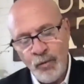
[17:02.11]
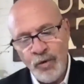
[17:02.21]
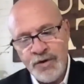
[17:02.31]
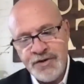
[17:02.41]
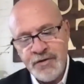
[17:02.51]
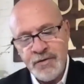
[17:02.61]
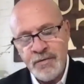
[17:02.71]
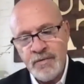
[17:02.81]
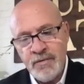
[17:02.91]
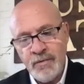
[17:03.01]
Would
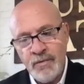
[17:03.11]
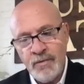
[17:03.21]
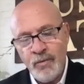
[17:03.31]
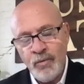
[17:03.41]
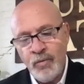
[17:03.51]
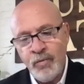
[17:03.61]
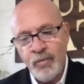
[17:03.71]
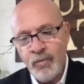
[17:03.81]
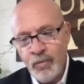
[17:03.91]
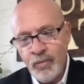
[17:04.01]

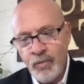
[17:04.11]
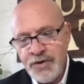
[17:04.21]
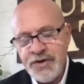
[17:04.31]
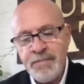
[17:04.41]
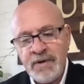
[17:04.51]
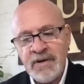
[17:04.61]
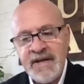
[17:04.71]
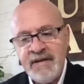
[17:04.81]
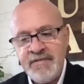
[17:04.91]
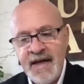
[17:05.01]
you
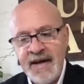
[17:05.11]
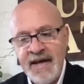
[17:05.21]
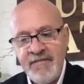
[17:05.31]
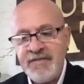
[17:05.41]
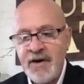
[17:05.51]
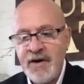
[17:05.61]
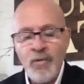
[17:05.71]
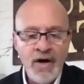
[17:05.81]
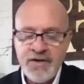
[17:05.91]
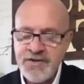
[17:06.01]
believe that if there
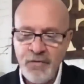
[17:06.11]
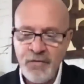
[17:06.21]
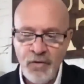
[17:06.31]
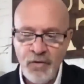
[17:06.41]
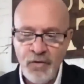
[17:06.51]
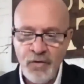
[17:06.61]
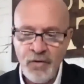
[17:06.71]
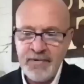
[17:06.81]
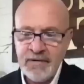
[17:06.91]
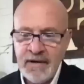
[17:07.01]
was, for
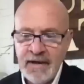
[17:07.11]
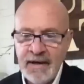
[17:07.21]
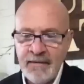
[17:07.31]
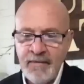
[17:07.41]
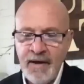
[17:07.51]
example,